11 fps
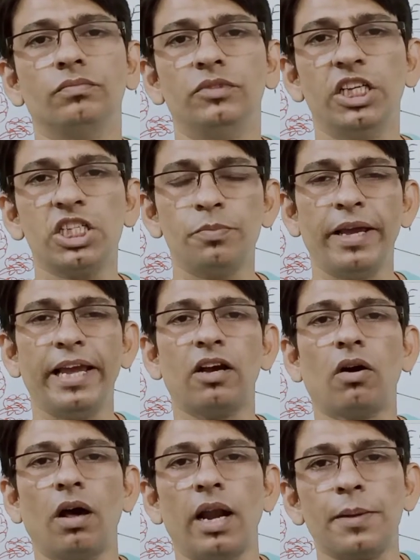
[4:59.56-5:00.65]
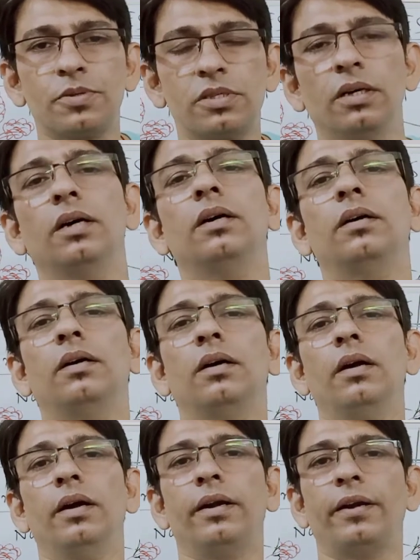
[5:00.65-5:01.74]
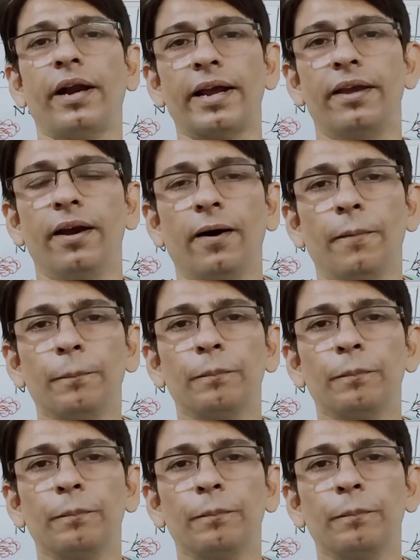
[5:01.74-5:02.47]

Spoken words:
This may collapse the trachea.